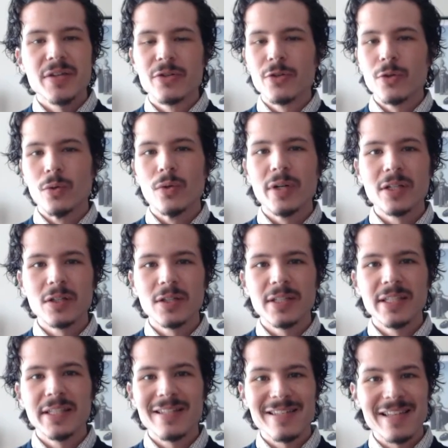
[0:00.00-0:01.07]

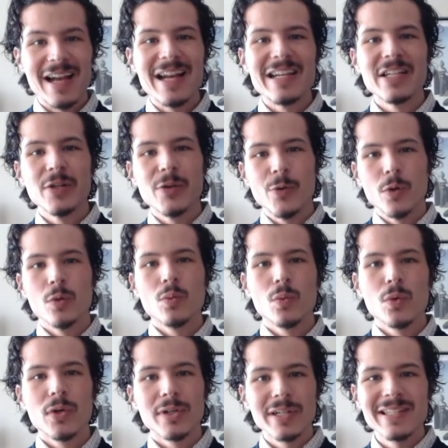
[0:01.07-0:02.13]
historically signing your own
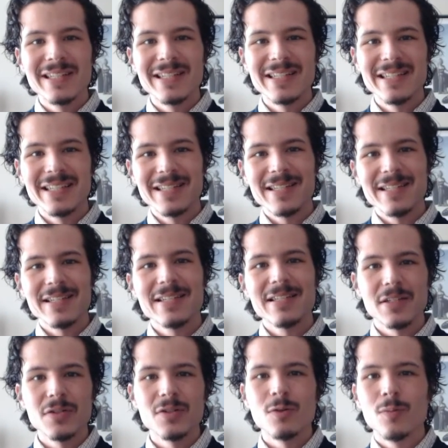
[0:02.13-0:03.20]
work didn't
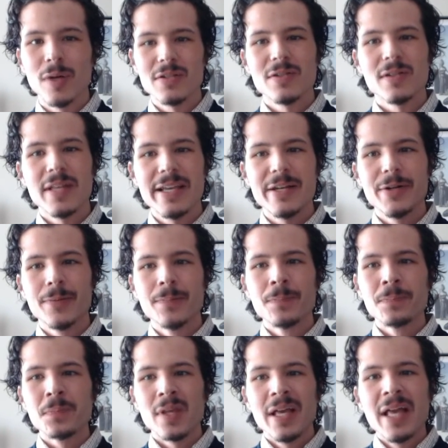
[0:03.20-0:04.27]
exist until much later.
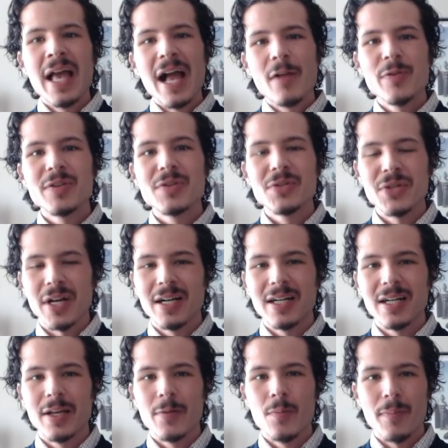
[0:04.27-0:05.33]
At this
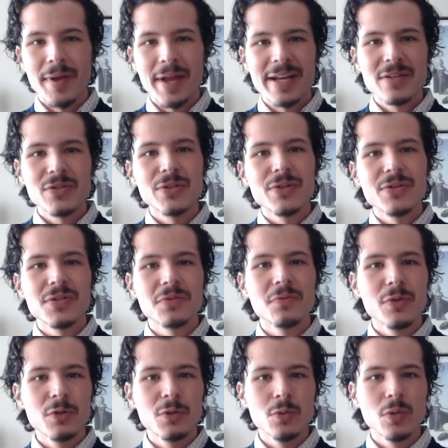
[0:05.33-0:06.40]
time, painters and
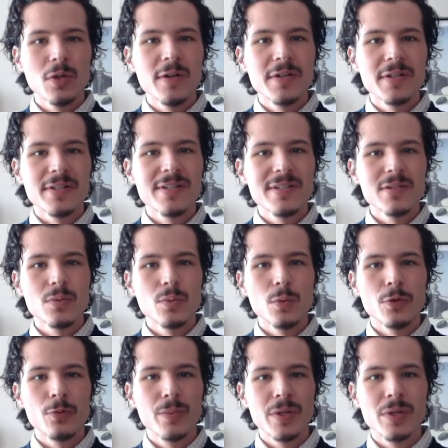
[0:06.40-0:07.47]
visual artists
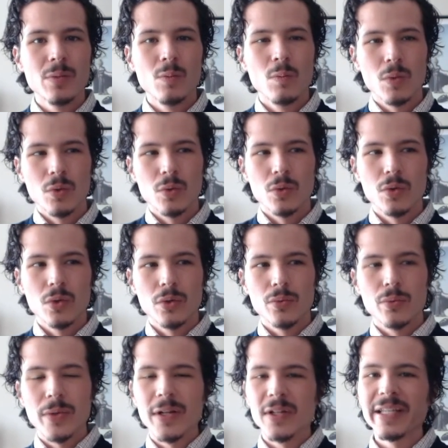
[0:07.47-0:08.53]
would have been more
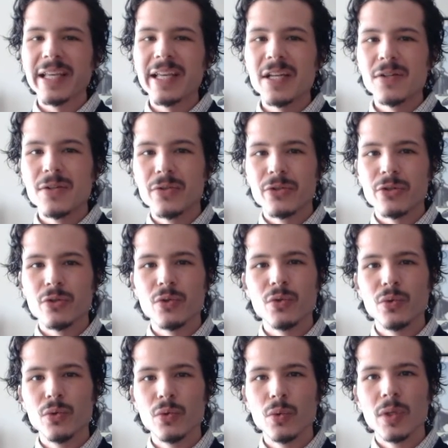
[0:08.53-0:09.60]
relegated
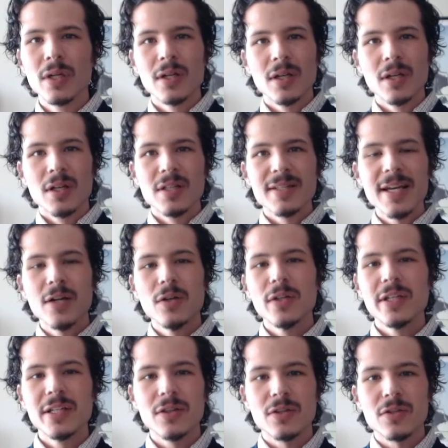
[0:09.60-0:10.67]
to
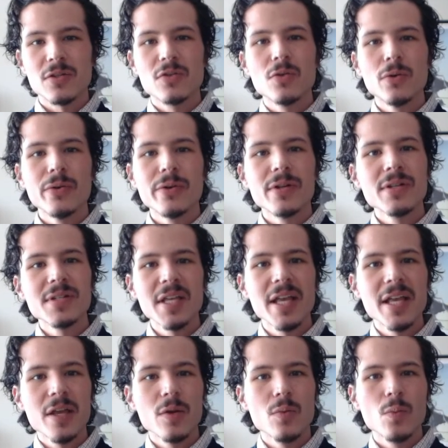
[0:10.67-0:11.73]
telling the stories
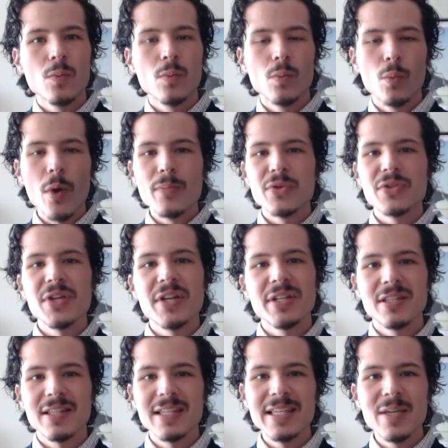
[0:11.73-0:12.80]
and
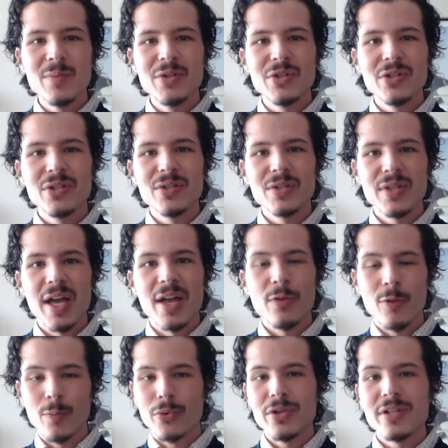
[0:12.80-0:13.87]
representing the images
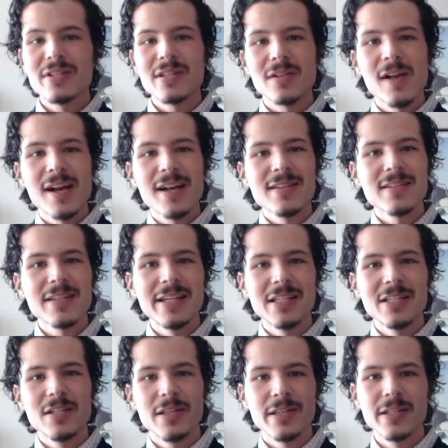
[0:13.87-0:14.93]
that the priest class
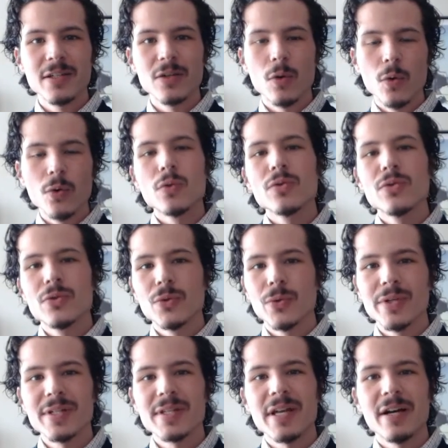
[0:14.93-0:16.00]
and the oral
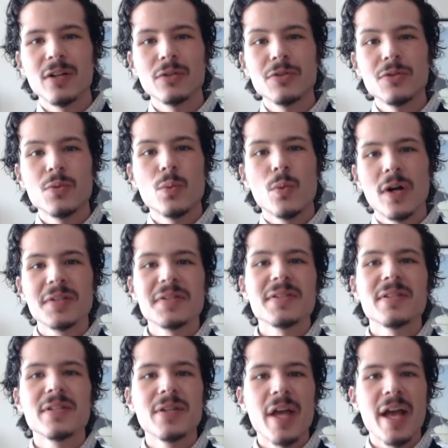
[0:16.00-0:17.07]
storytellers
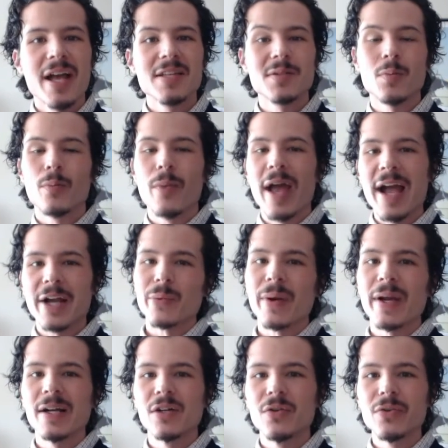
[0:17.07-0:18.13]
wanted as a
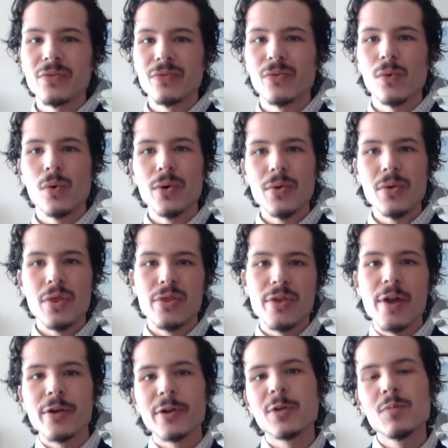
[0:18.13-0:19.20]
background for
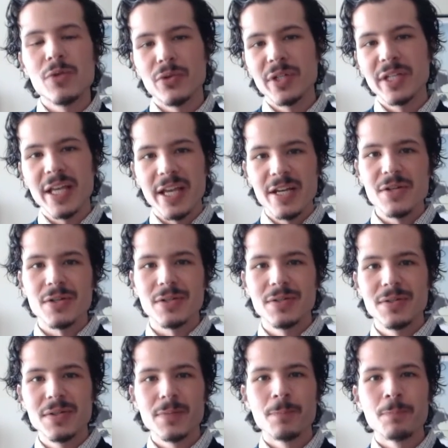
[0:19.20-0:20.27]
their
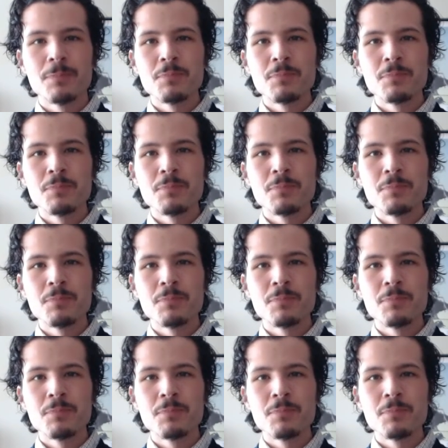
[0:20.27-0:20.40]
communications.